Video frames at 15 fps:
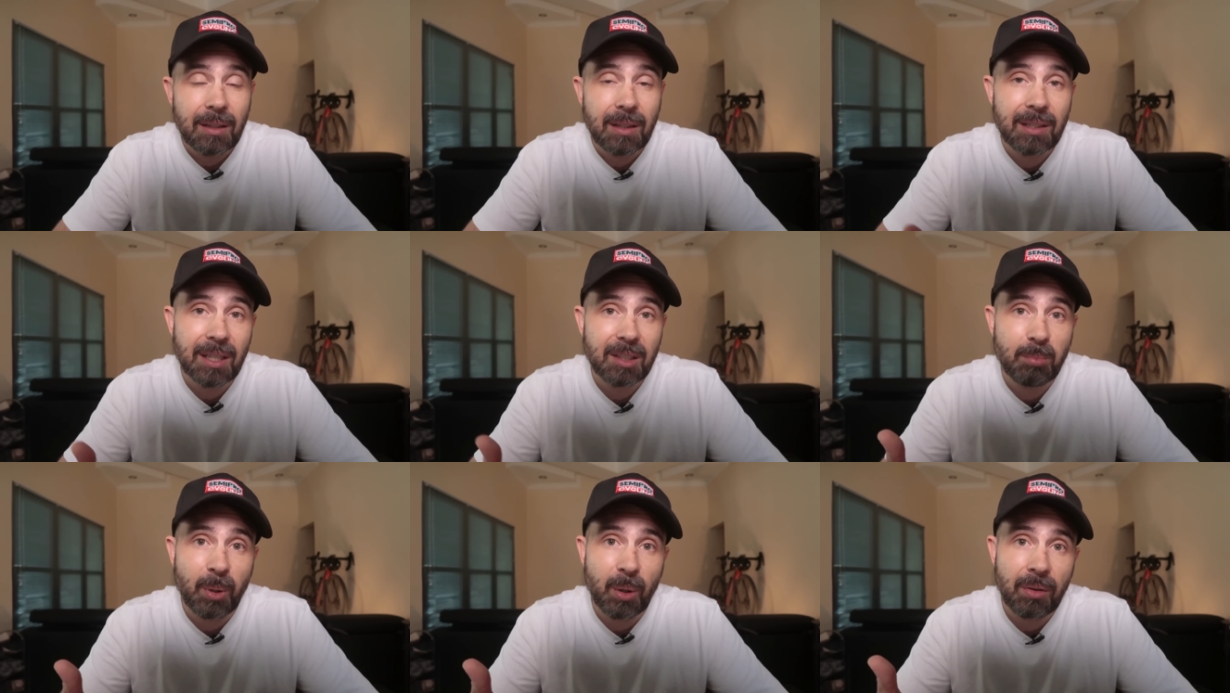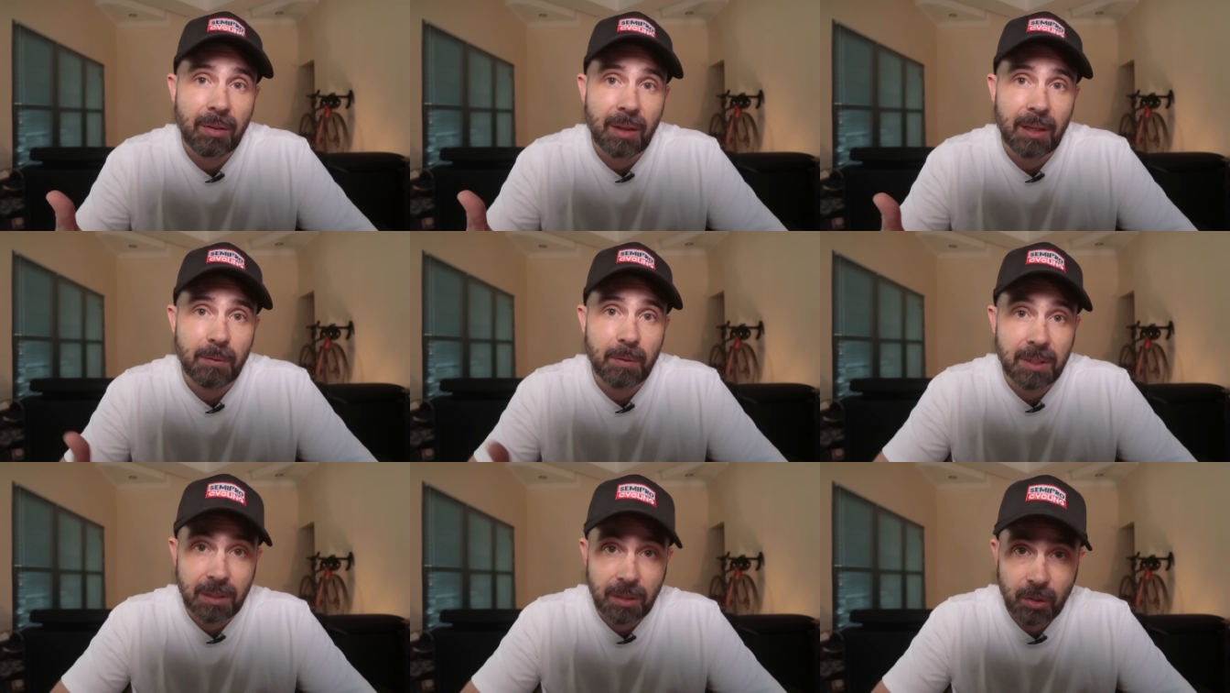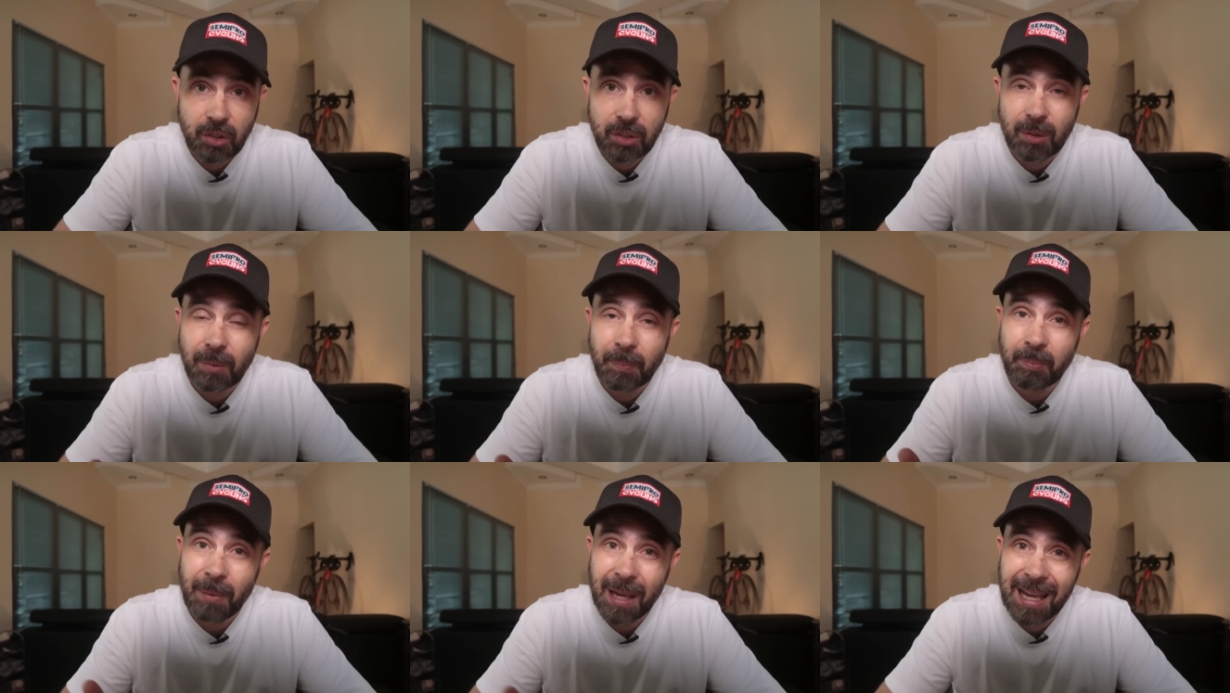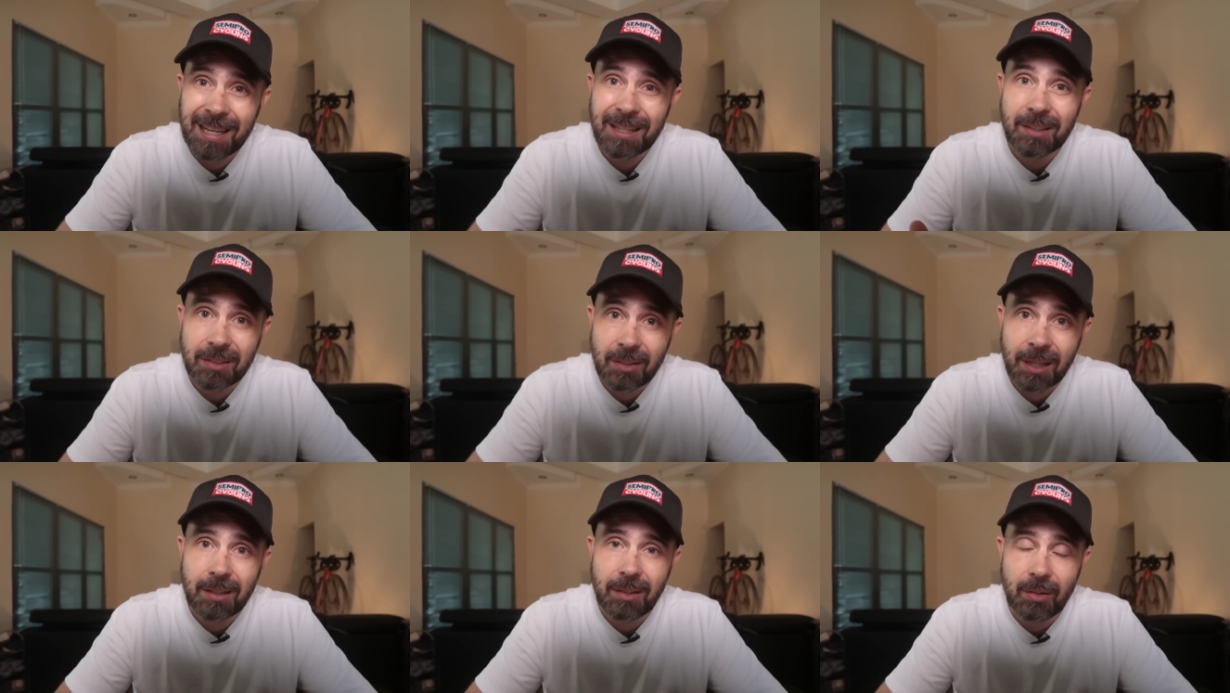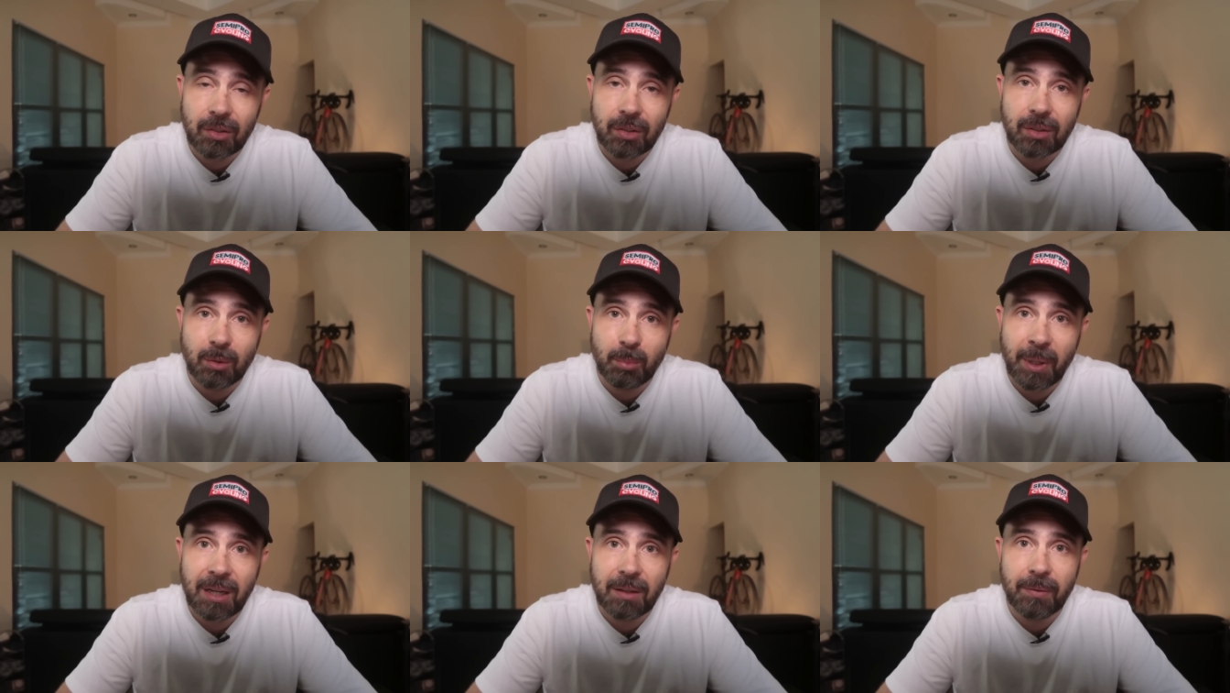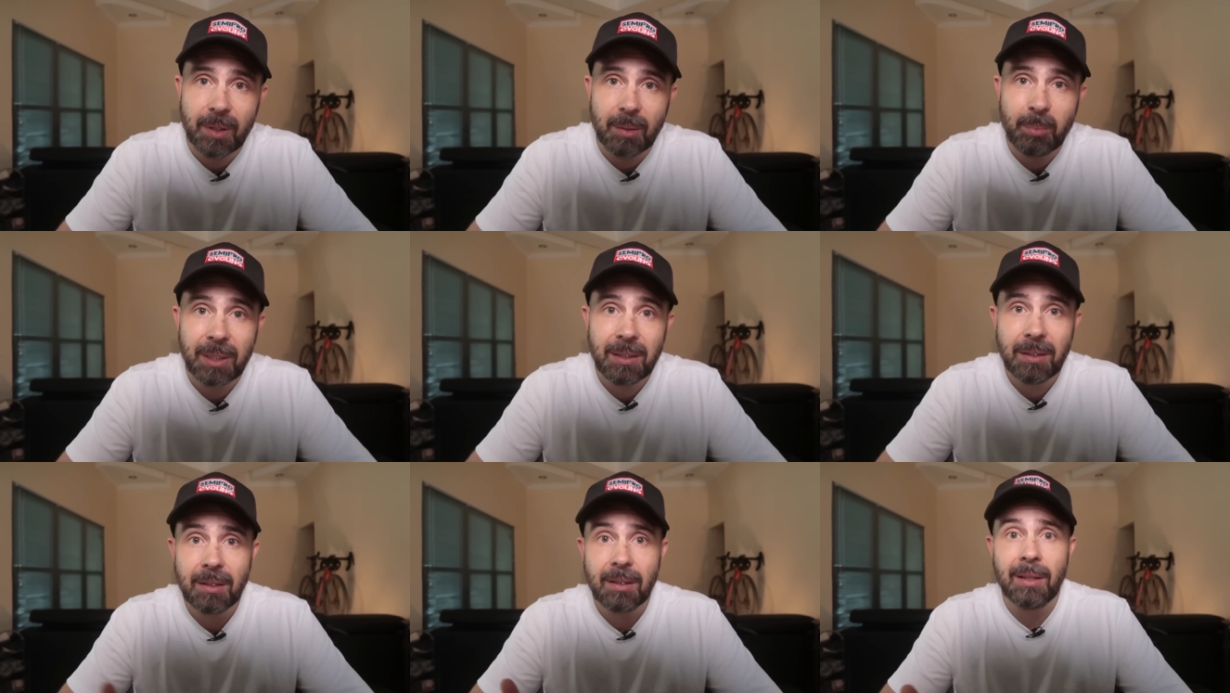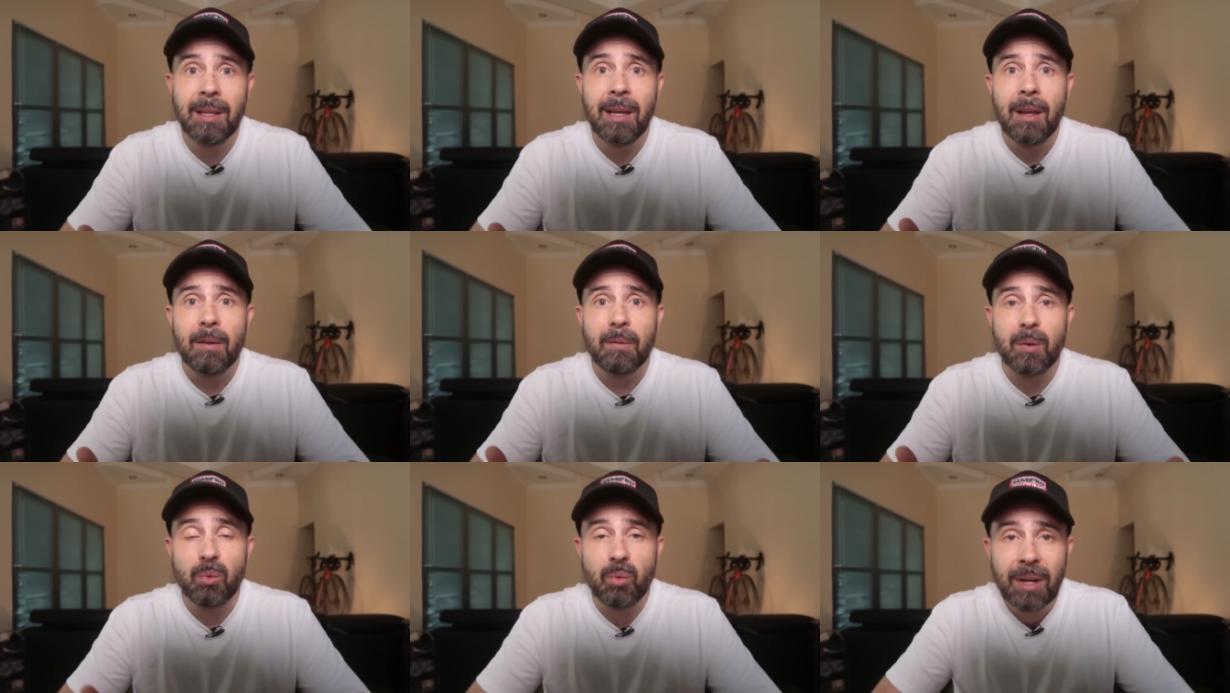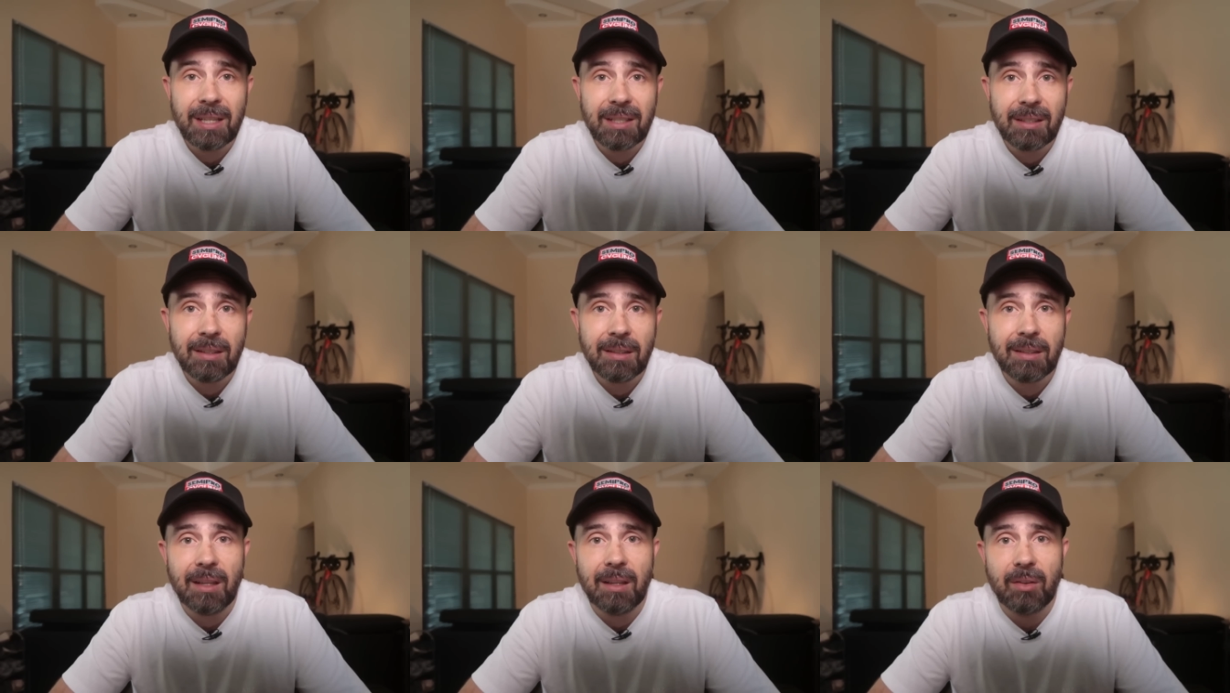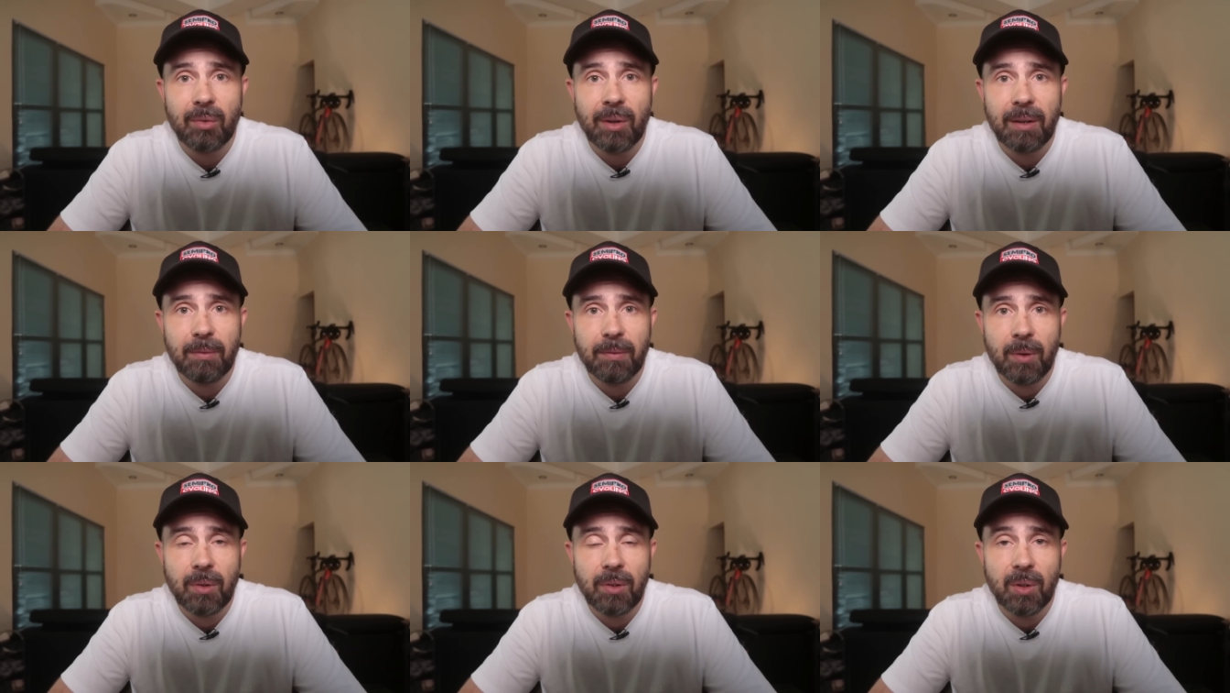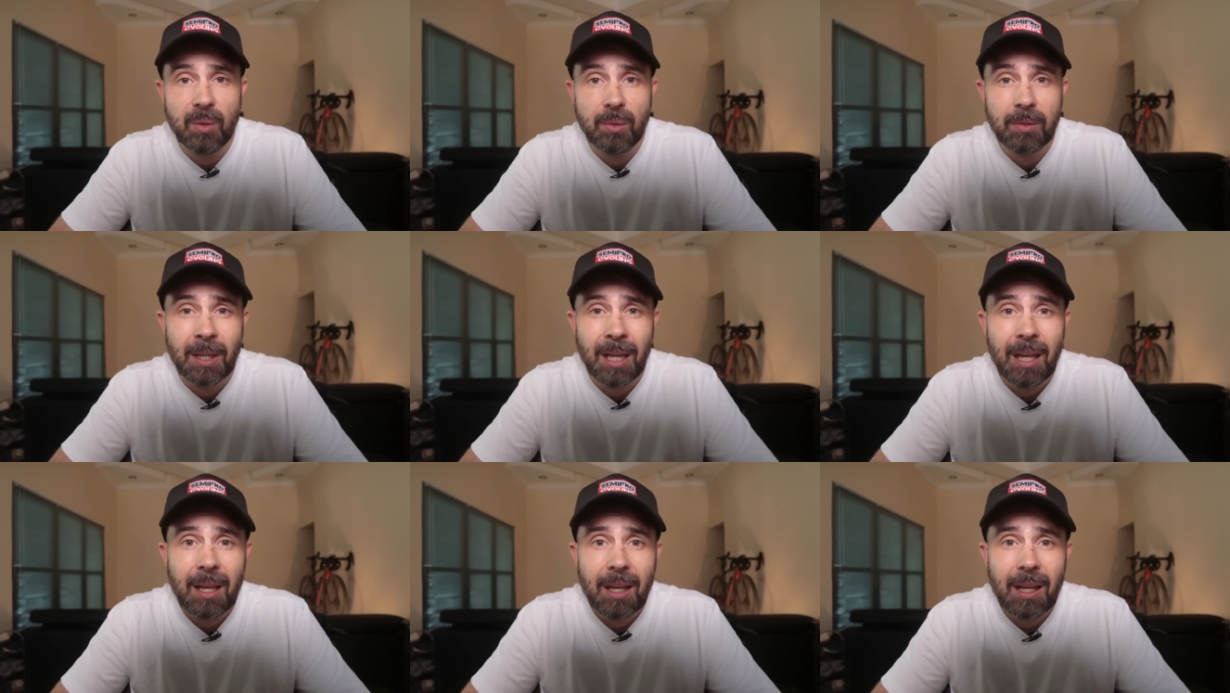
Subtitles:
This has both a physiological and a psychological benefit, particularly for races and grand fondos.